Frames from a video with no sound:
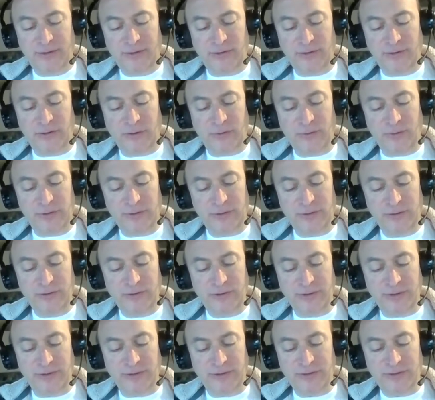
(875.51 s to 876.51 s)
no
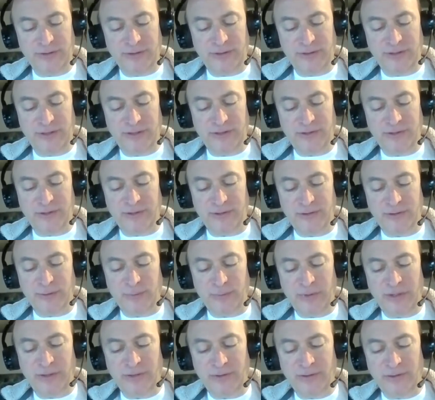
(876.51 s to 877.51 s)
illusion such as the
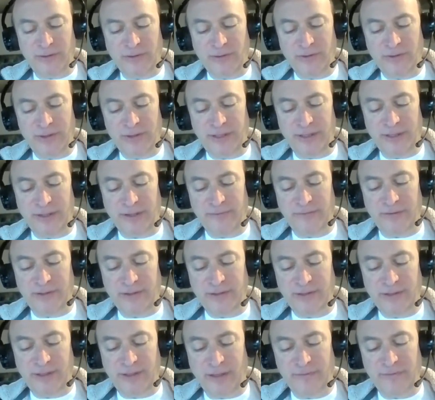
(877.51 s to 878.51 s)
superiority of the
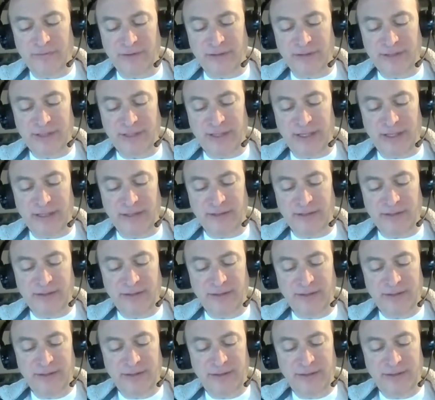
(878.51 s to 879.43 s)
sattva state,